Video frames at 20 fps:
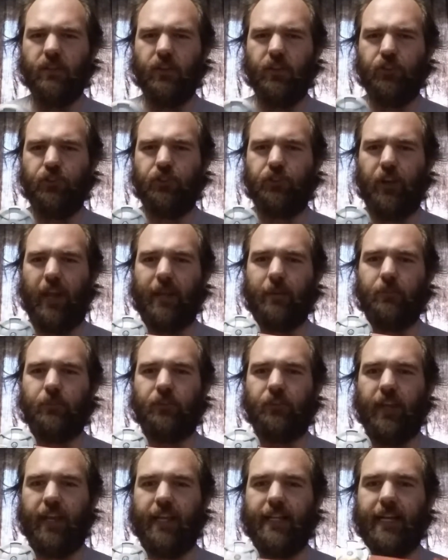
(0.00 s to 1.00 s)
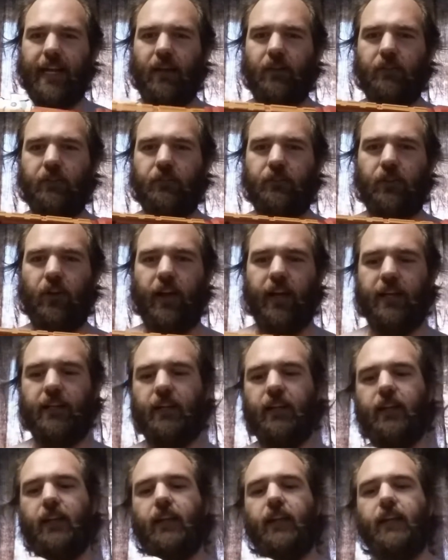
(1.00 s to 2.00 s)
shape sticking out of the side.
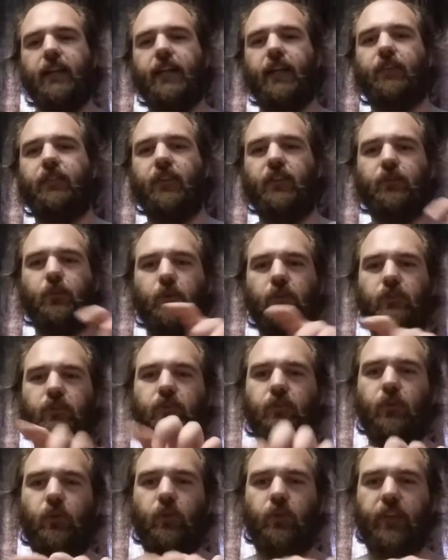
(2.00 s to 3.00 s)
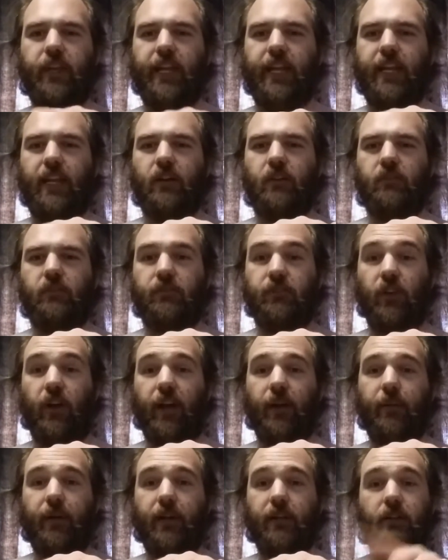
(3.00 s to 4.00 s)
Now this one's for the
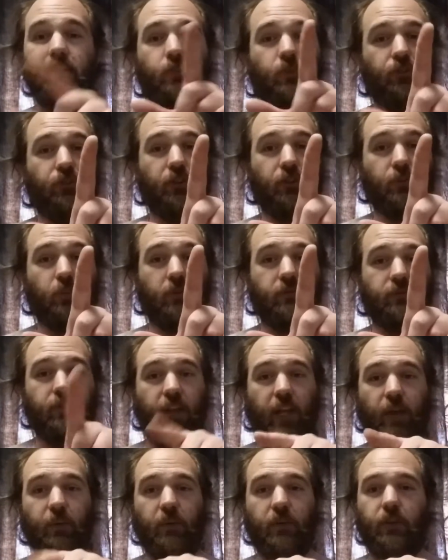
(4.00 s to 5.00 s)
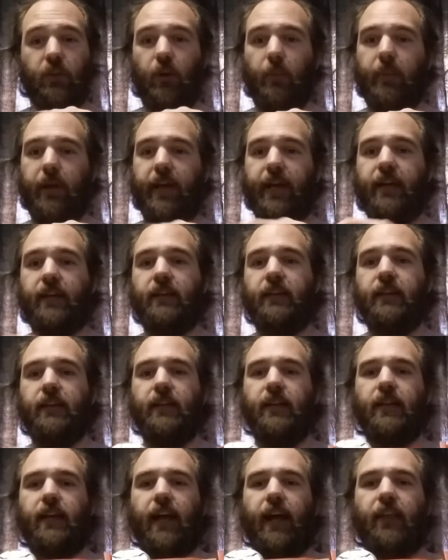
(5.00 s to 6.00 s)
flywheel, just one flywheel, not a pair,
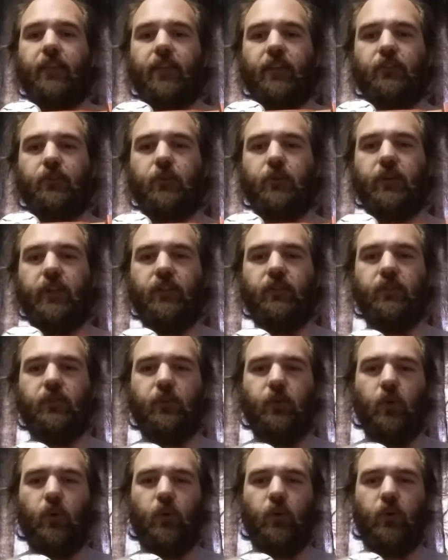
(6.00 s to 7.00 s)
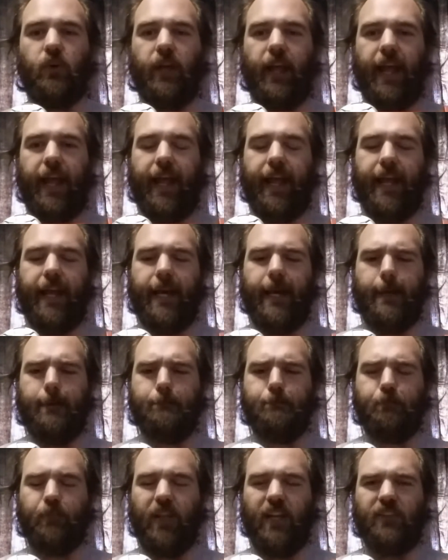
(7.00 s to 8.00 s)
and this one is for a
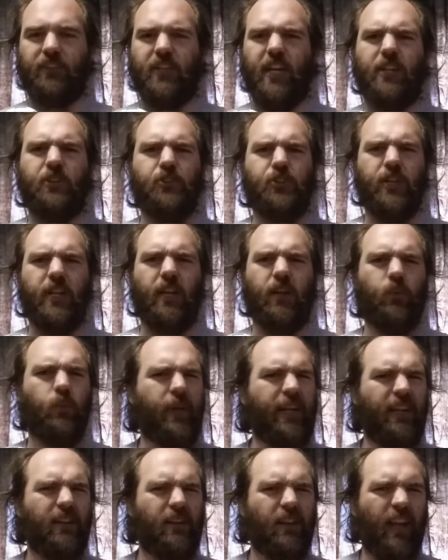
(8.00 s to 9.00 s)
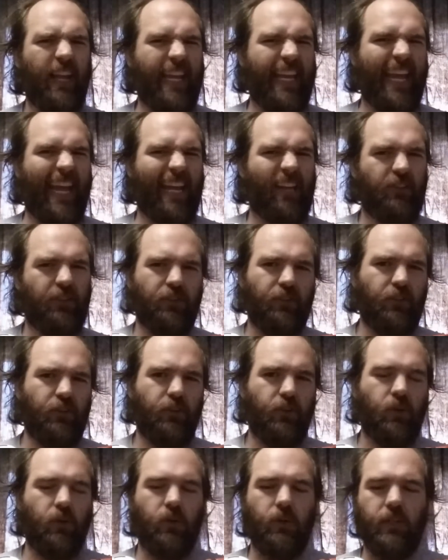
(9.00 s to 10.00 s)
tensioning wheel, I guess
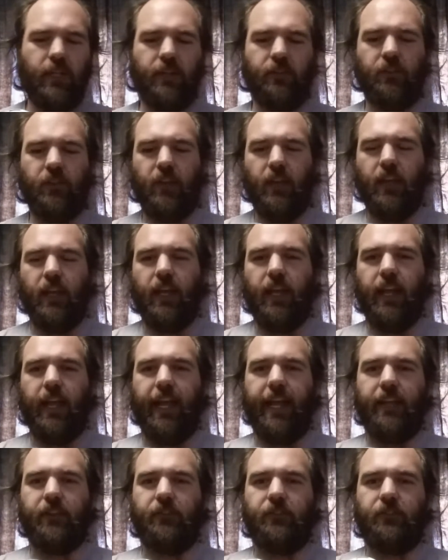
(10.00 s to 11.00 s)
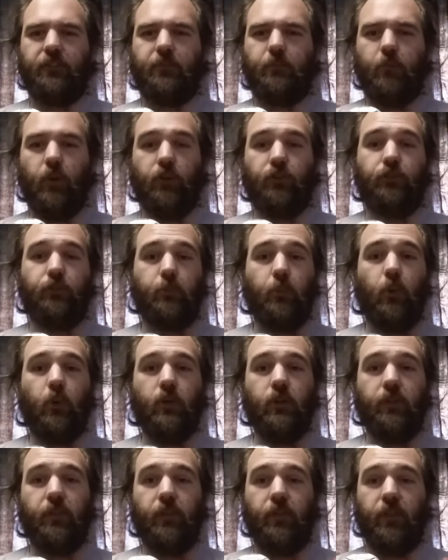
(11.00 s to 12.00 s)
you'd call it. It's much
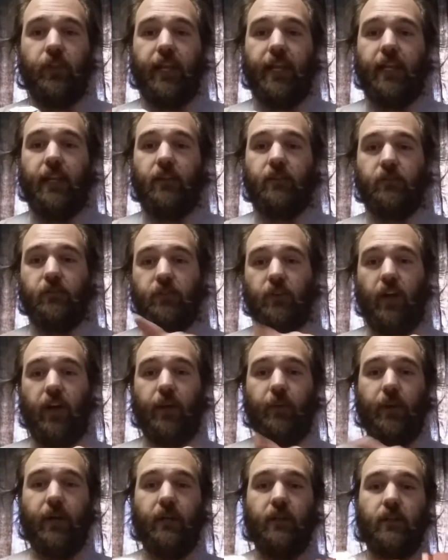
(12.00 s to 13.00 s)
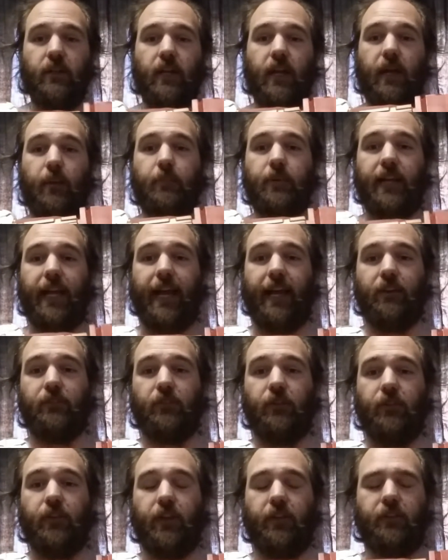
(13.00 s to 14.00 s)
smaller than the flywheel, but it acts
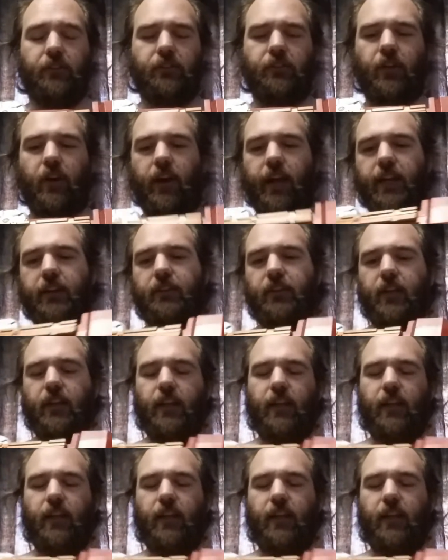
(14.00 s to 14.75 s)
on the other side,